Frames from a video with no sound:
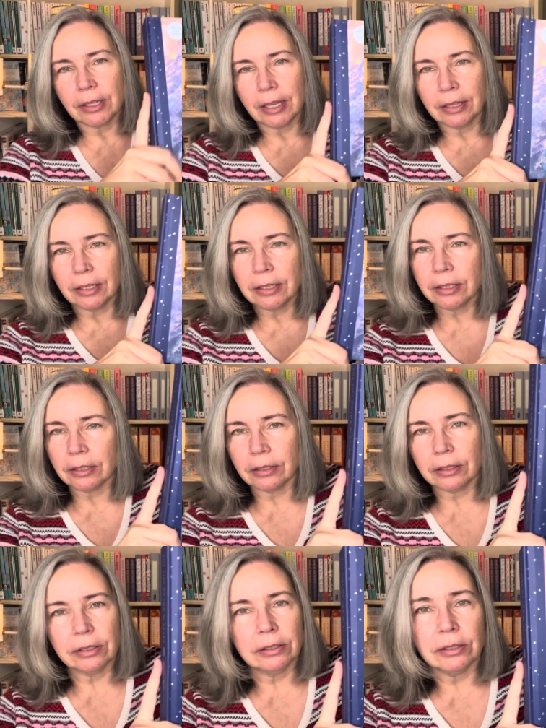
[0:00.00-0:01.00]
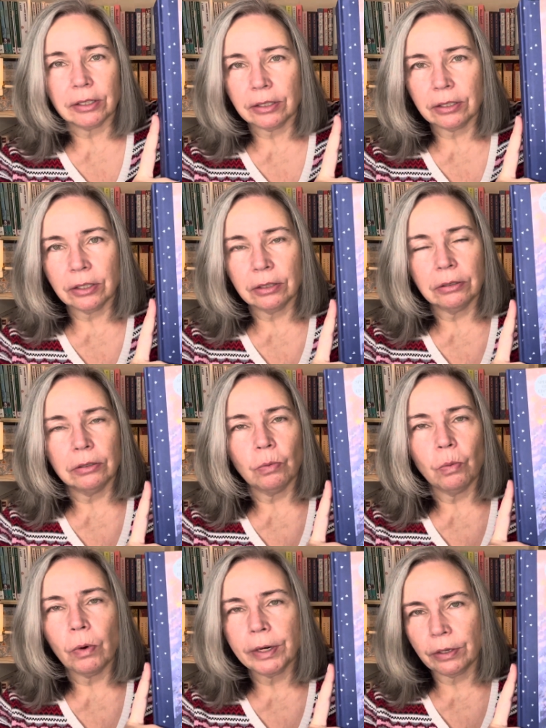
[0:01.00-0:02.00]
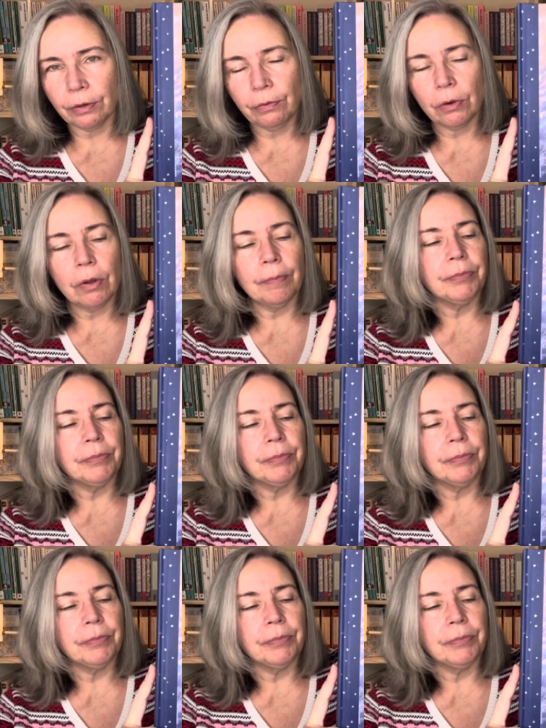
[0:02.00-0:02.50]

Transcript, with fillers: And this looks just wonderful.